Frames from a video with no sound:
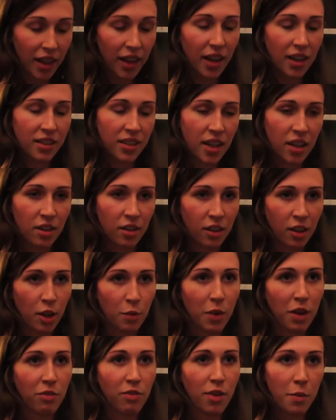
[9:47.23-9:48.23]
like I said earlier,
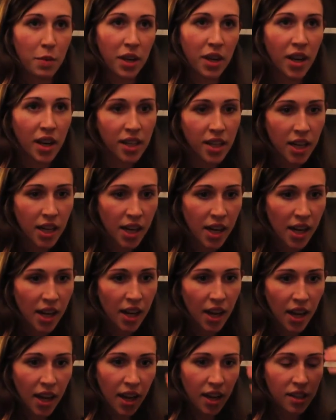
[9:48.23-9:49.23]
my feminine
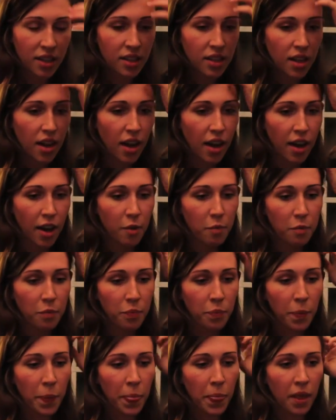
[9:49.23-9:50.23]
identity, and
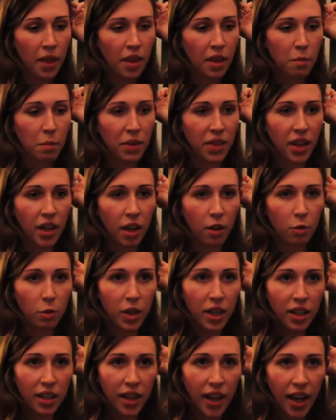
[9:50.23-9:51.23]
but then I
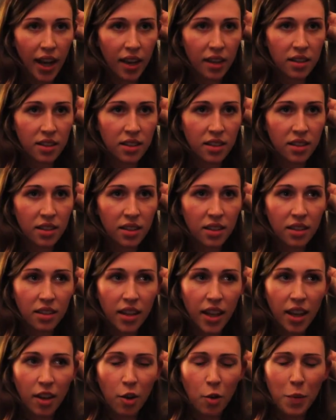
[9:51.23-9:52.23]
realized,
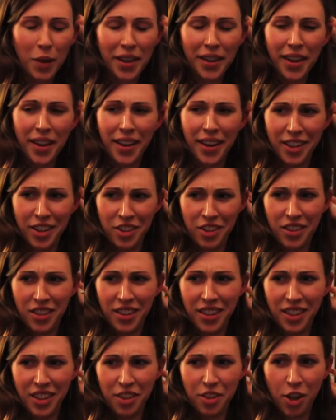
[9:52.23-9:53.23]
like, oh my God,
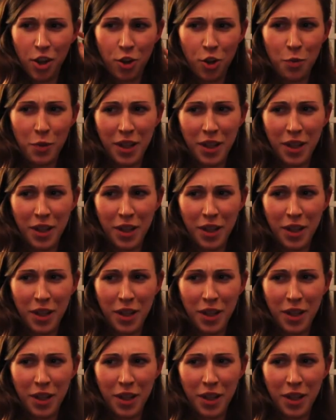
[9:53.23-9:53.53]
Dr.